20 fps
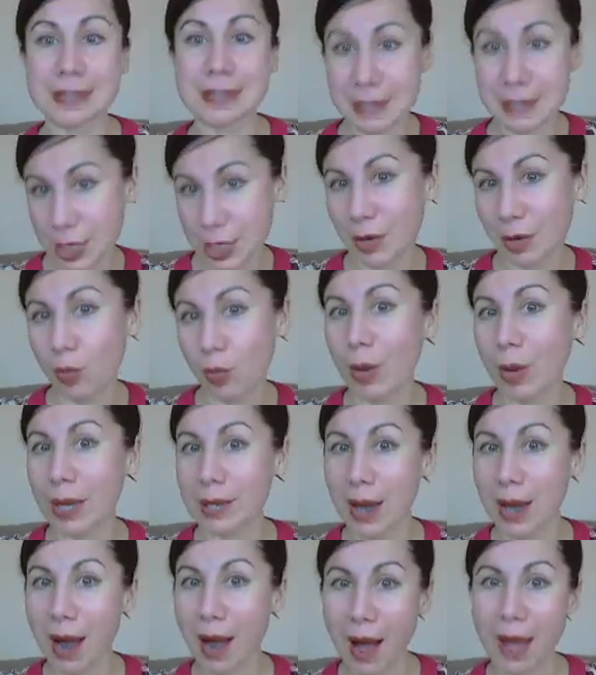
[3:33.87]

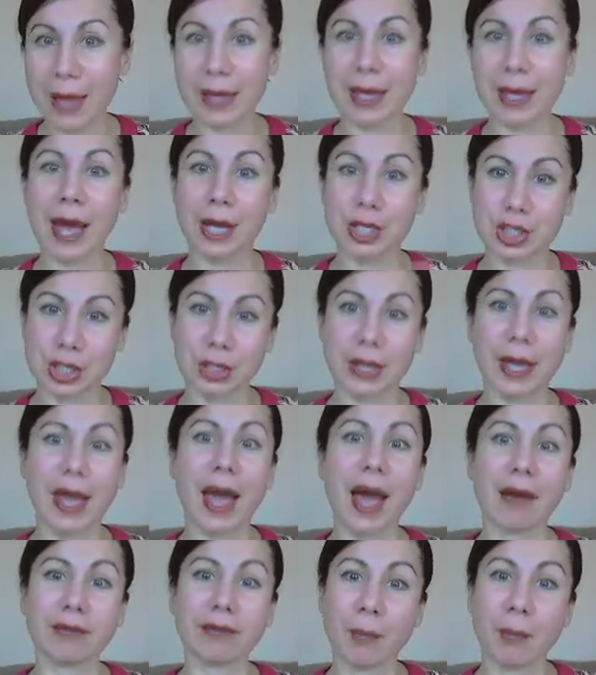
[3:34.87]
session when I
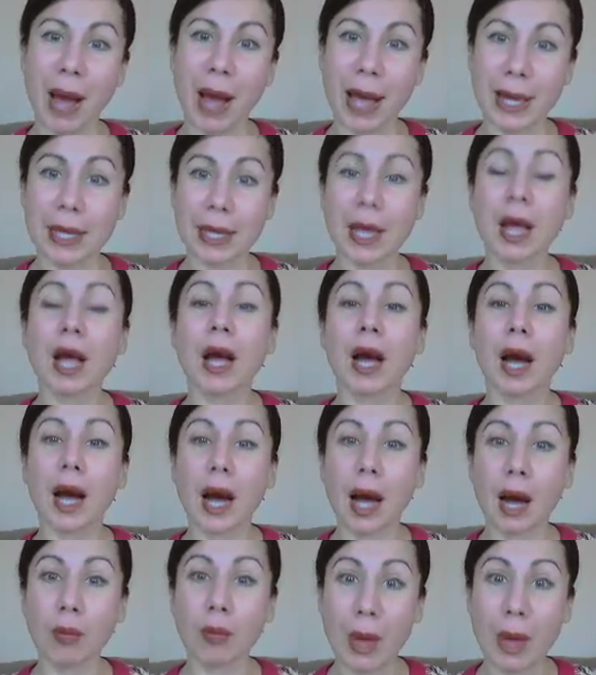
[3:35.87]
actually have
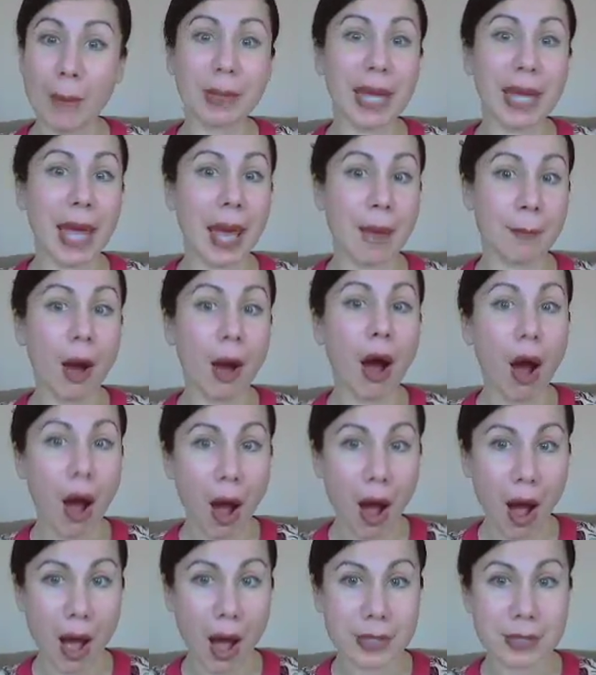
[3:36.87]
my
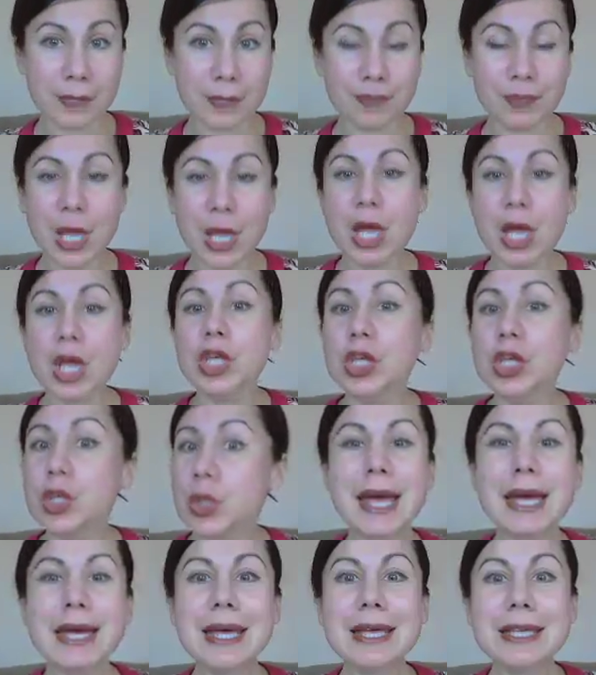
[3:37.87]
webcam on.
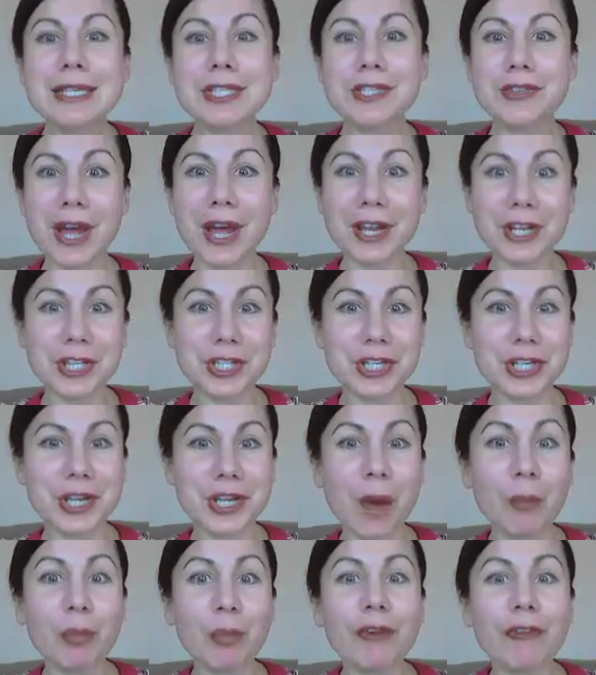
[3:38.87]
Strategy
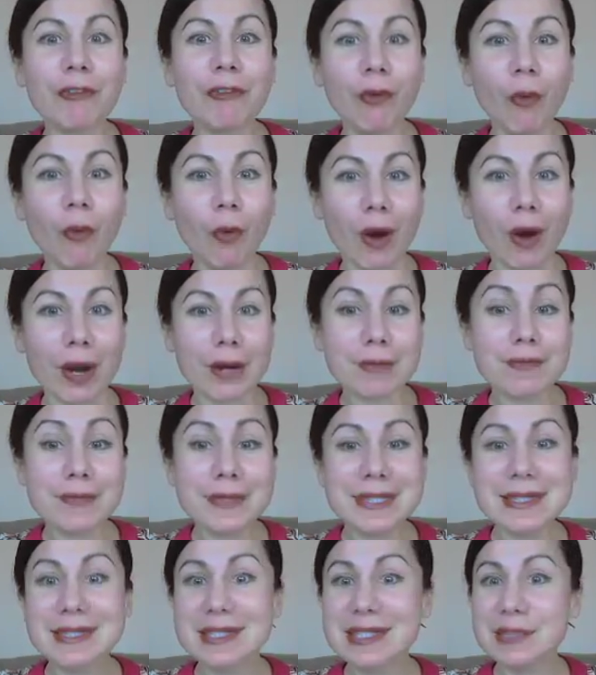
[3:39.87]
number 4,
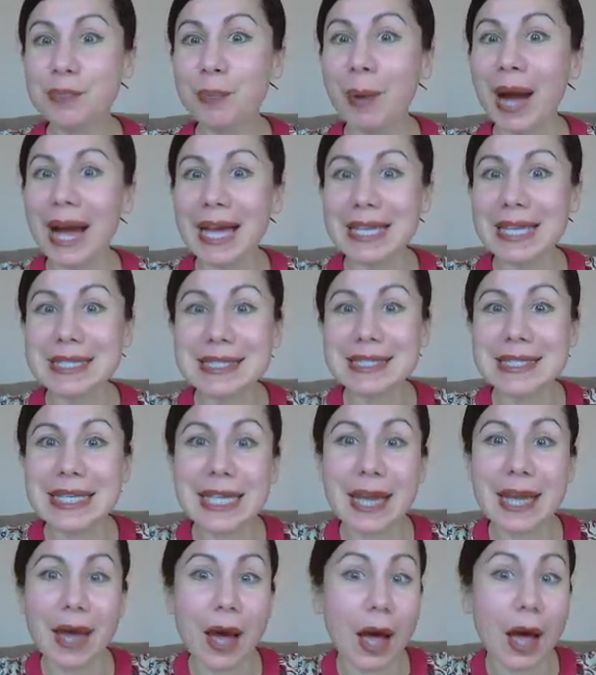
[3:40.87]
spice it
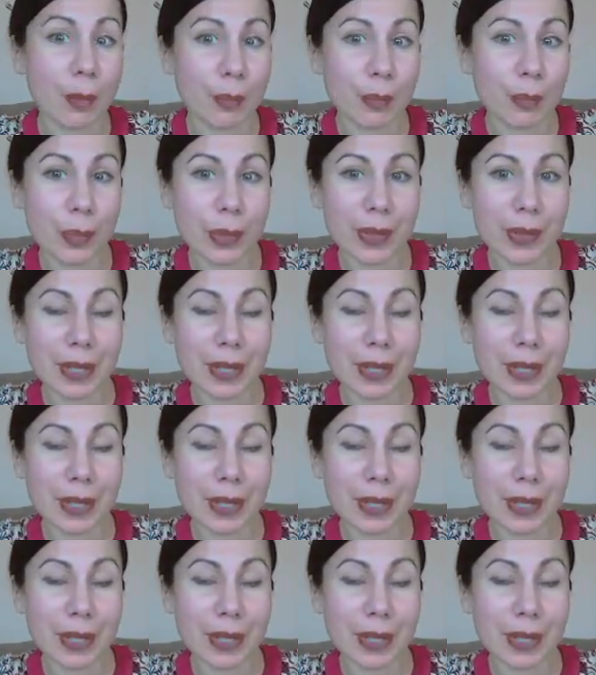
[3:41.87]
up.